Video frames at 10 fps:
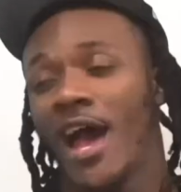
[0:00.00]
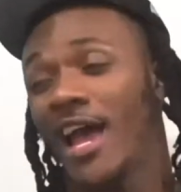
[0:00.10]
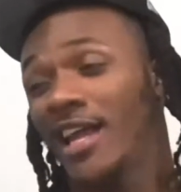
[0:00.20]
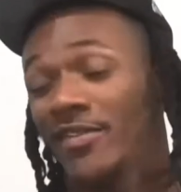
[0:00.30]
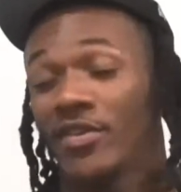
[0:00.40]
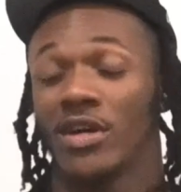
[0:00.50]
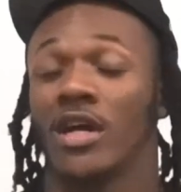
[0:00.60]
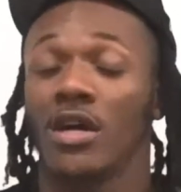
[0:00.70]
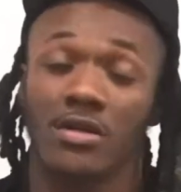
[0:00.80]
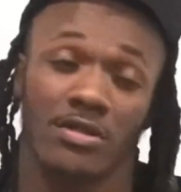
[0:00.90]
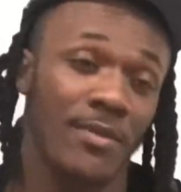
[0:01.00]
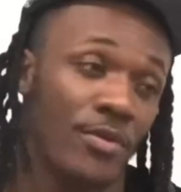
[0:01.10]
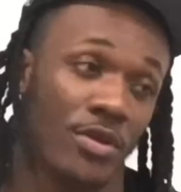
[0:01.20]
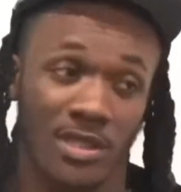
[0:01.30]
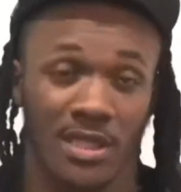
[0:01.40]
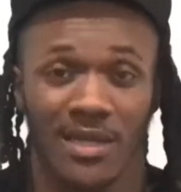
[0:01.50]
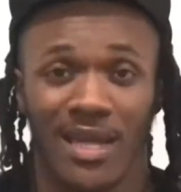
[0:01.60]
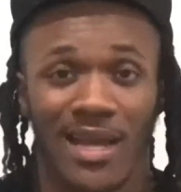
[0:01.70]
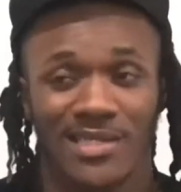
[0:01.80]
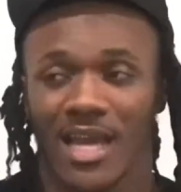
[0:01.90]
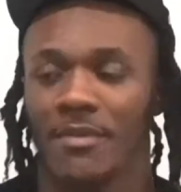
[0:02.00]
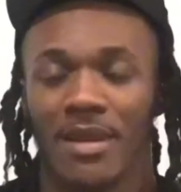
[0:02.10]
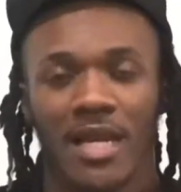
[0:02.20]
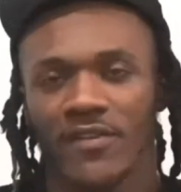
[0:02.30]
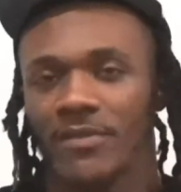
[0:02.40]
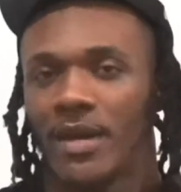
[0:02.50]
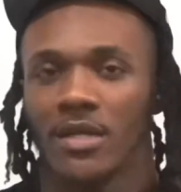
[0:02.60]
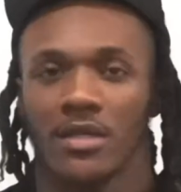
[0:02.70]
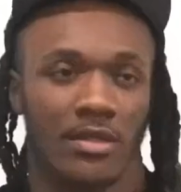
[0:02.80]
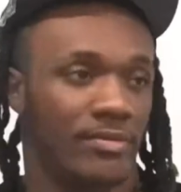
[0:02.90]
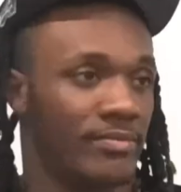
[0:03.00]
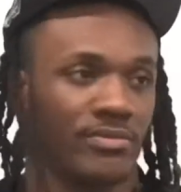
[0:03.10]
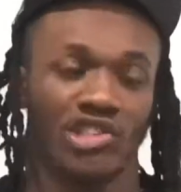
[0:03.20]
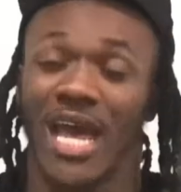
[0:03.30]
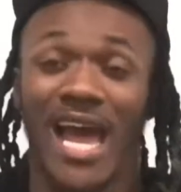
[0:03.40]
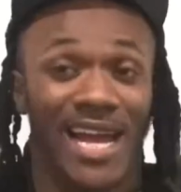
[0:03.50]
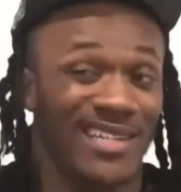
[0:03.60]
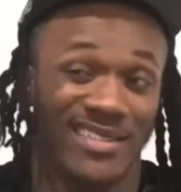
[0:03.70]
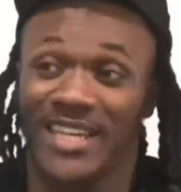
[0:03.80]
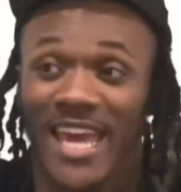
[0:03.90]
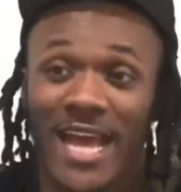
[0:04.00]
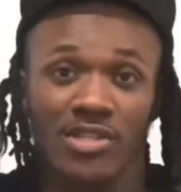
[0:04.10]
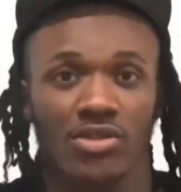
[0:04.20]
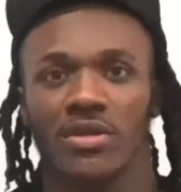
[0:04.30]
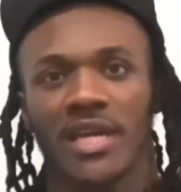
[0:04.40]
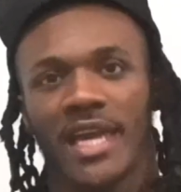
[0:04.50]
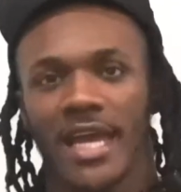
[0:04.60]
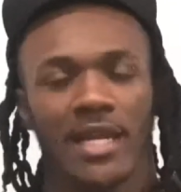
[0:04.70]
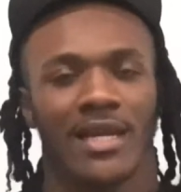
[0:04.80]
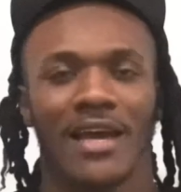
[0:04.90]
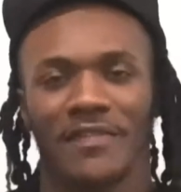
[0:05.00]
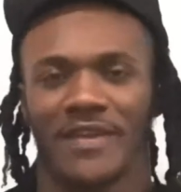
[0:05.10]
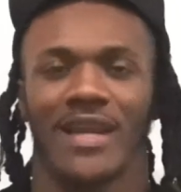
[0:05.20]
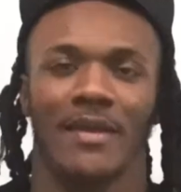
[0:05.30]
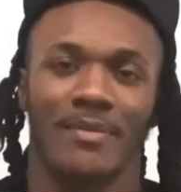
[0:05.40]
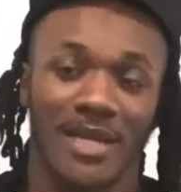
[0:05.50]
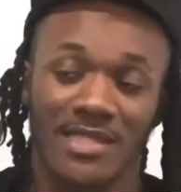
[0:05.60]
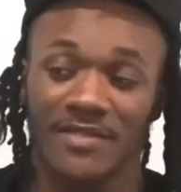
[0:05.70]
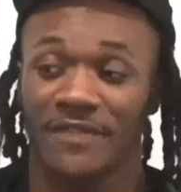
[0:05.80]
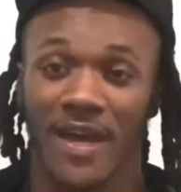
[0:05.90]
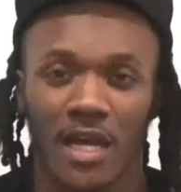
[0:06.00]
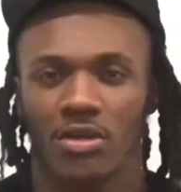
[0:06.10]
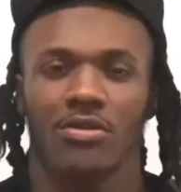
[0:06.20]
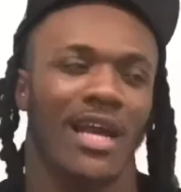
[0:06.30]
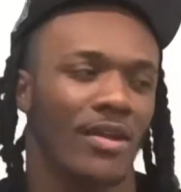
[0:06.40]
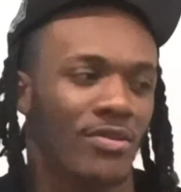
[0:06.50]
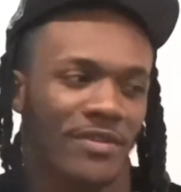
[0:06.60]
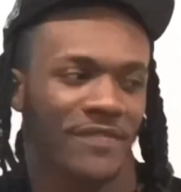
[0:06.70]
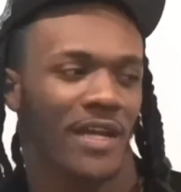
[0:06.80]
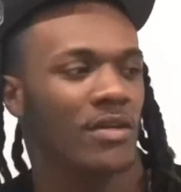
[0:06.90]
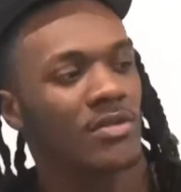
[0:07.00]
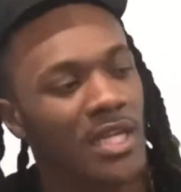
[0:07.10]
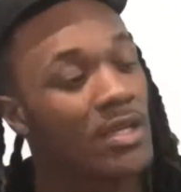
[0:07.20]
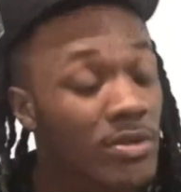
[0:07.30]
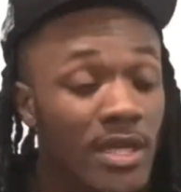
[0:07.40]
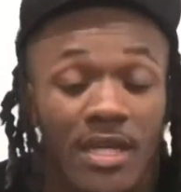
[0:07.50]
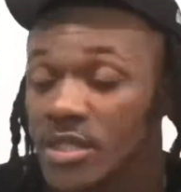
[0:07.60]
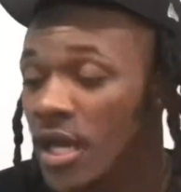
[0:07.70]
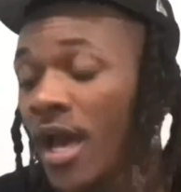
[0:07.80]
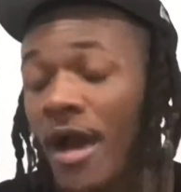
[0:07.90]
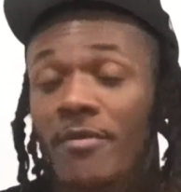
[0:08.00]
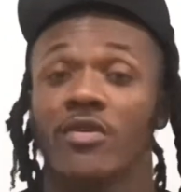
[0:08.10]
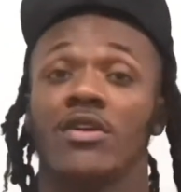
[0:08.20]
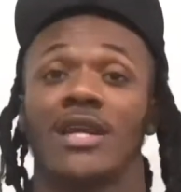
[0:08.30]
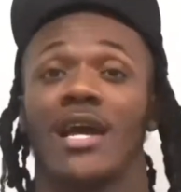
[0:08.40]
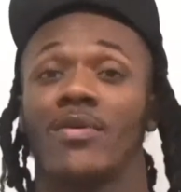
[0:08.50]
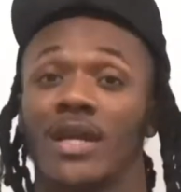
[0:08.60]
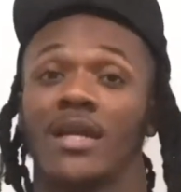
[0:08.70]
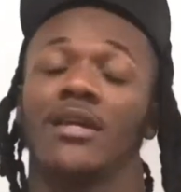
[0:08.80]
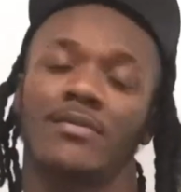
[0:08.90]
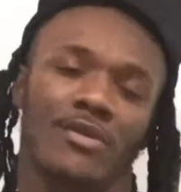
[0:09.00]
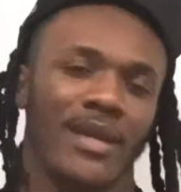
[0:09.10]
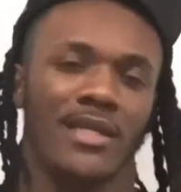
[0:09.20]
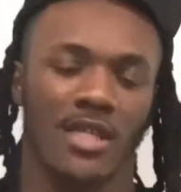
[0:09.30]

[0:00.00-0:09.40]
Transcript: I ain't even gonna hold you. I'm on to the next. Like, I'm not even about to child catch you again, nothing like, bitch, fuck you. Like, who the fuck you think you is? I'm real not one of them. I'm like,